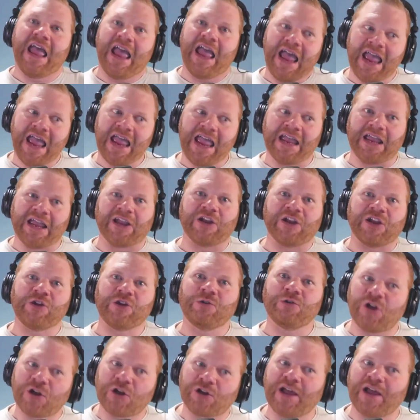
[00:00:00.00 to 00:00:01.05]
hey,
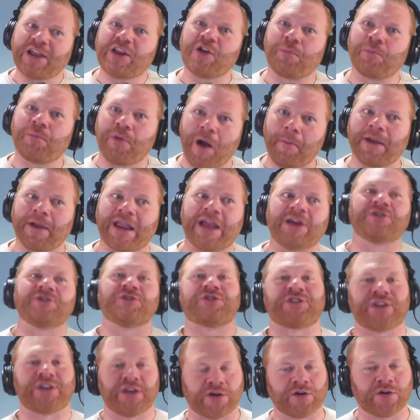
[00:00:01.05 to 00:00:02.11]
you look like you're probably
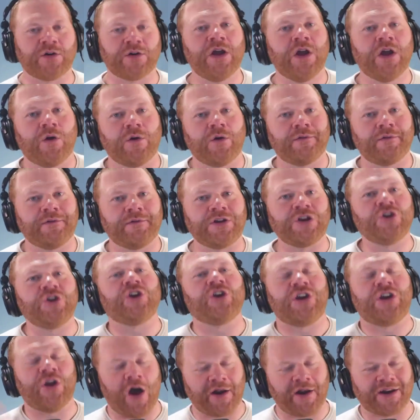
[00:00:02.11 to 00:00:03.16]
interested.
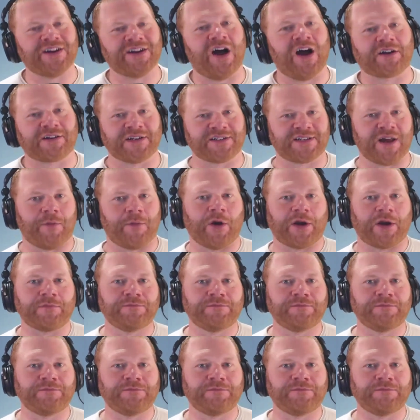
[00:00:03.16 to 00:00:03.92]
You ought to talk to someone.